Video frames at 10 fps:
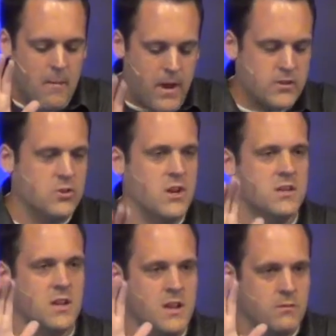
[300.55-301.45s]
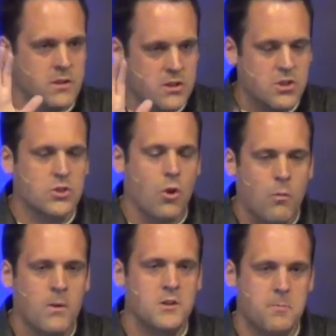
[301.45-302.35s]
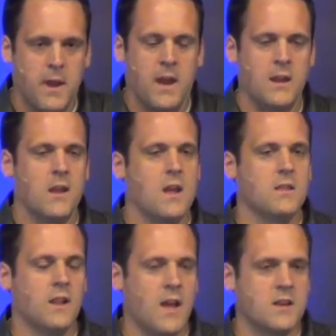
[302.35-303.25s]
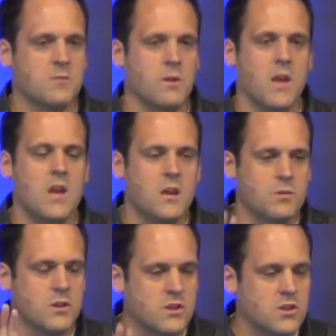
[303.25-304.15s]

Pastor Jason, he was in so much pain the last week. He was in